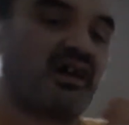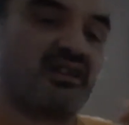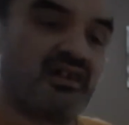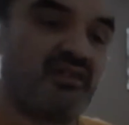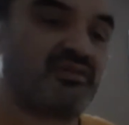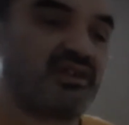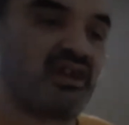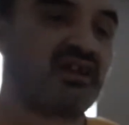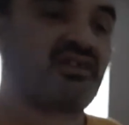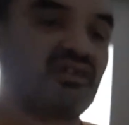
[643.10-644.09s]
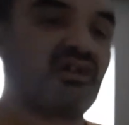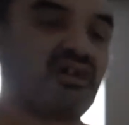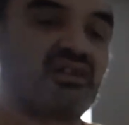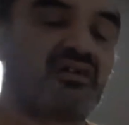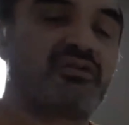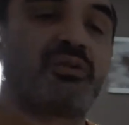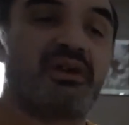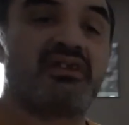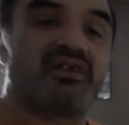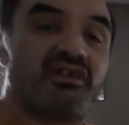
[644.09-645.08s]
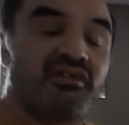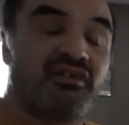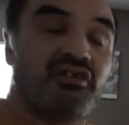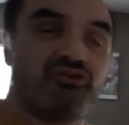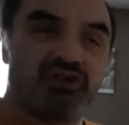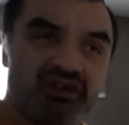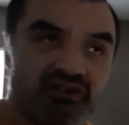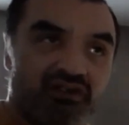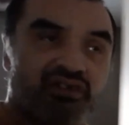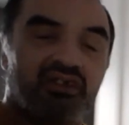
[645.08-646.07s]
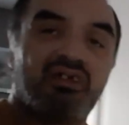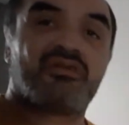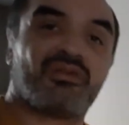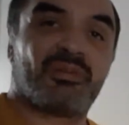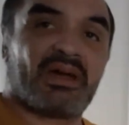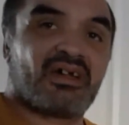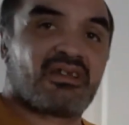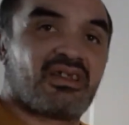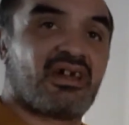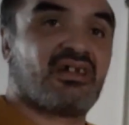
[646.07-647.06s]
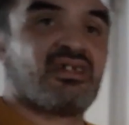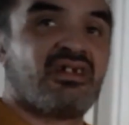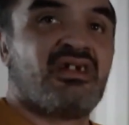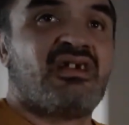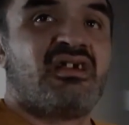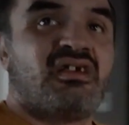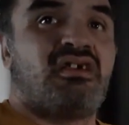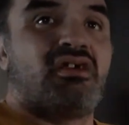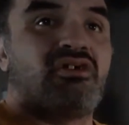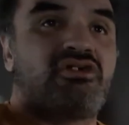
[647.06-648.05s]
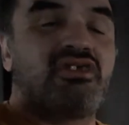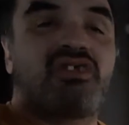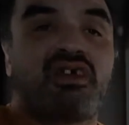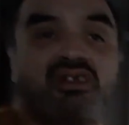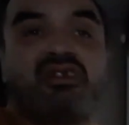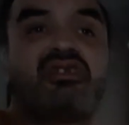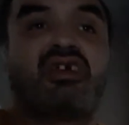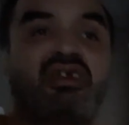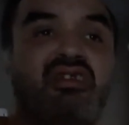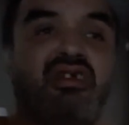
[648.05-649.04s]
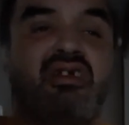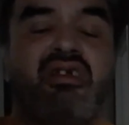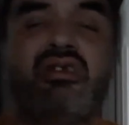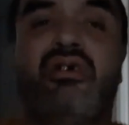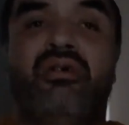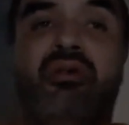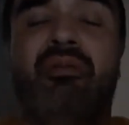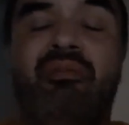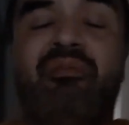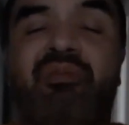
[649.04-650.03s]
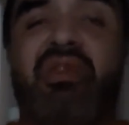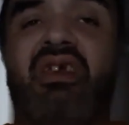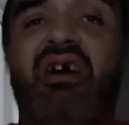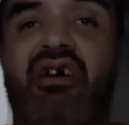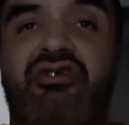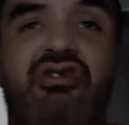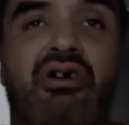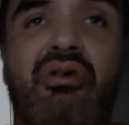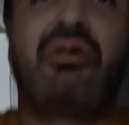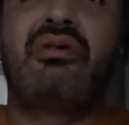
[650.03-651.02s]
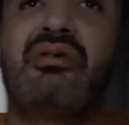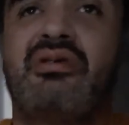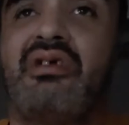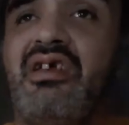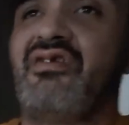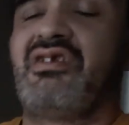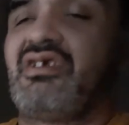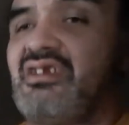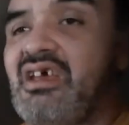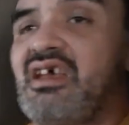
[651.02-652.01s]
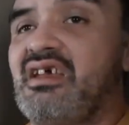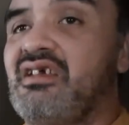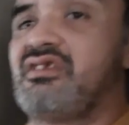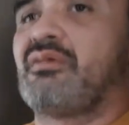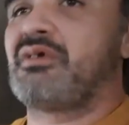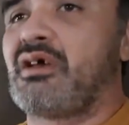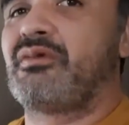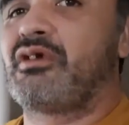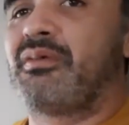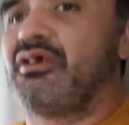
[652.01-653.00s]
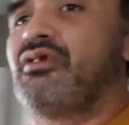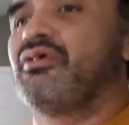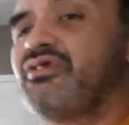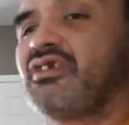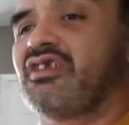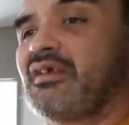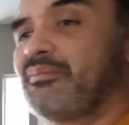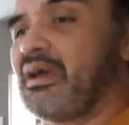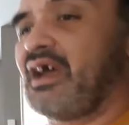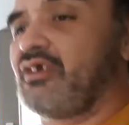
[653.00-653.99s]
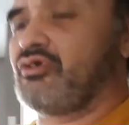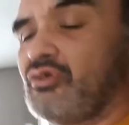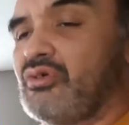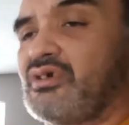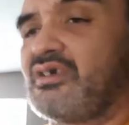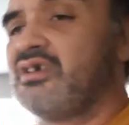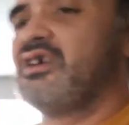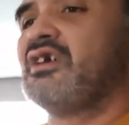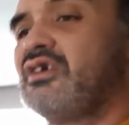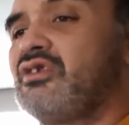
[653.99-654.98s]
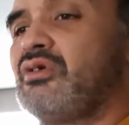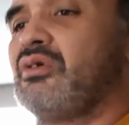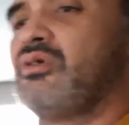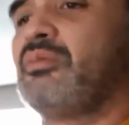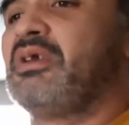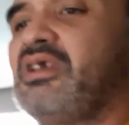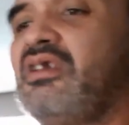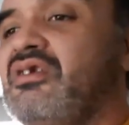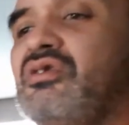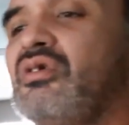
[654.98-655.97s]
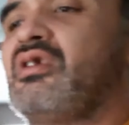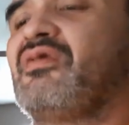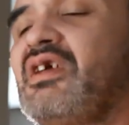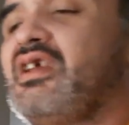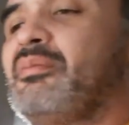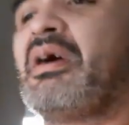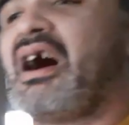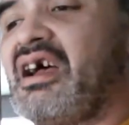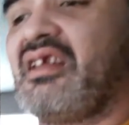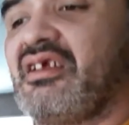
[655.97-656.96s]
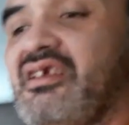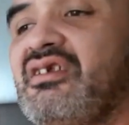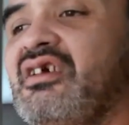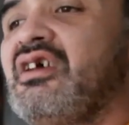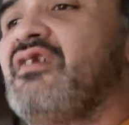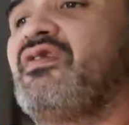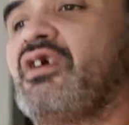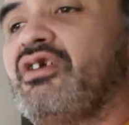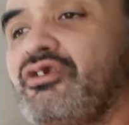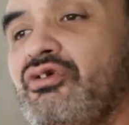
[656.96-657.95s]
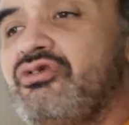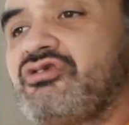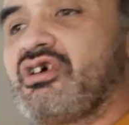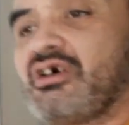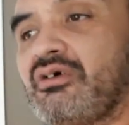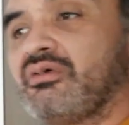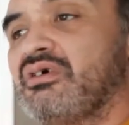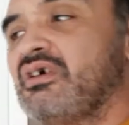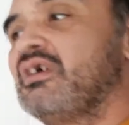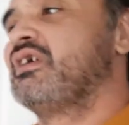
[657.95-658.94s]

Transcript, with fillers: I love the idea. I love the way they, they treated this. I love the fact that you know, just like let's say that, you know, a show even today sometimes could be used as a backdoor to be sort of a pilot for a new show.